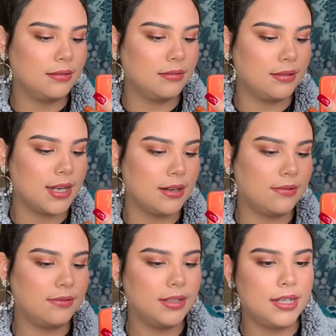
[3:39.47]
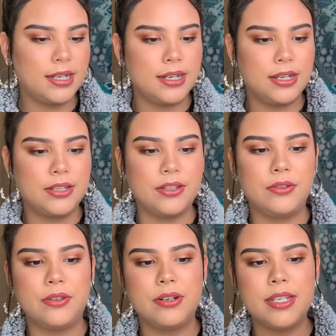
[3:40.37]
now. So
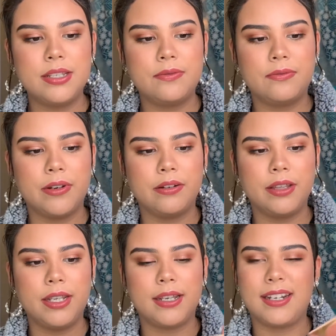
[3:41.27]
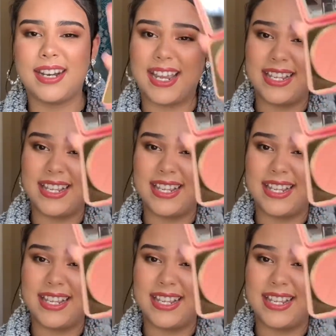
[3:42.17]
there is fairly a nice